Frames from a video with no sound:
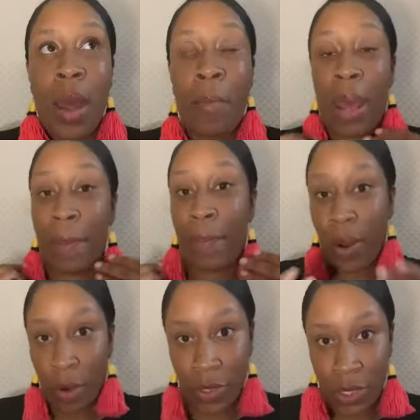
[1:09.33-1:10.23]
my
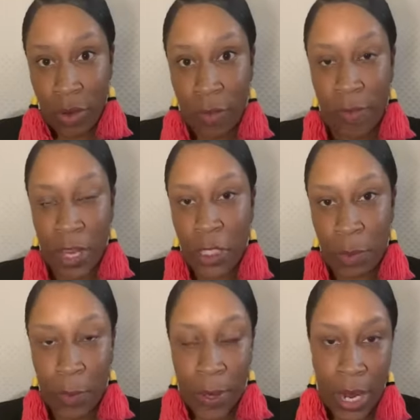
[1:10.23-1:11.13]
personal
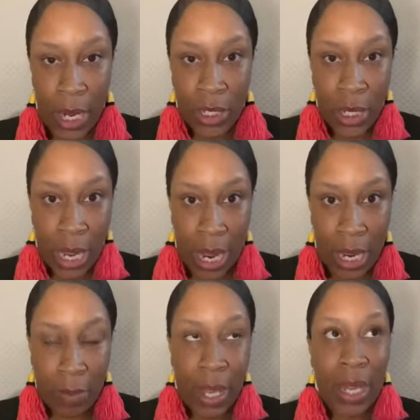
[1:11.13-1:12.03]
Facebook page
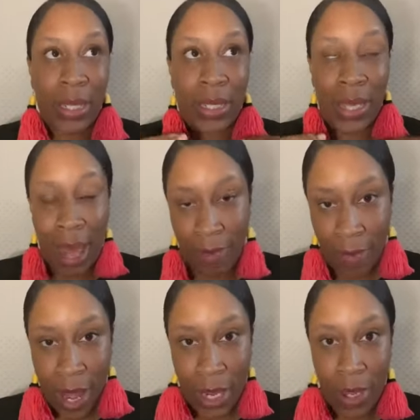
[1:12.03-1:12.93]
name is
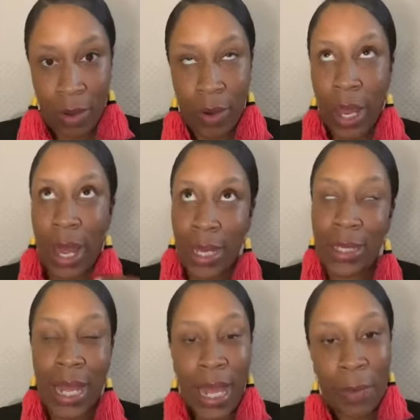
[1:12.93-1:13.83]
Sapphire,
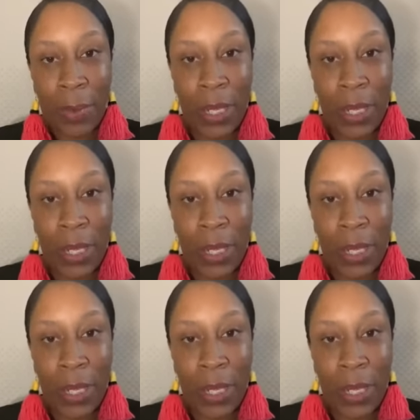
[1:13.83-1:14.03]
S-A-P-P-H-I-R-E.